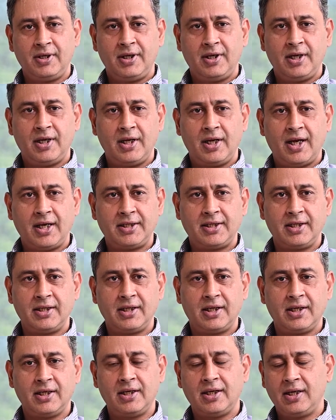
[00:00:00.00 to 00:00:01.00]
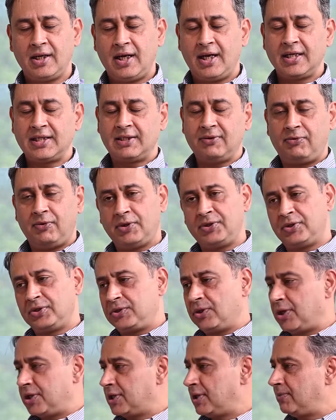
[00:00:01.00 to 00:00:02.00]
I think Asif also
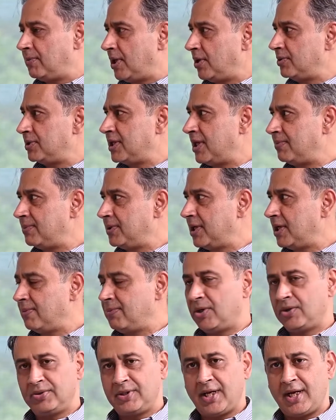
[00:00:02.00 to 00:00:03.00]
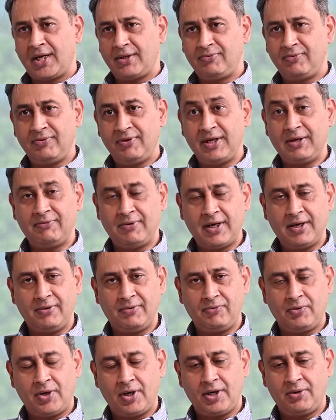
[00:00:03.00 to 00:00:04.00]
talked about something about that. We have won an
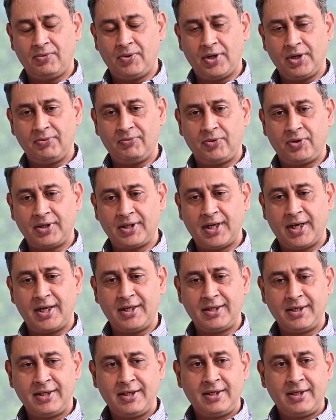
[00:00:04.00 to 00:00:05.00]
award for that.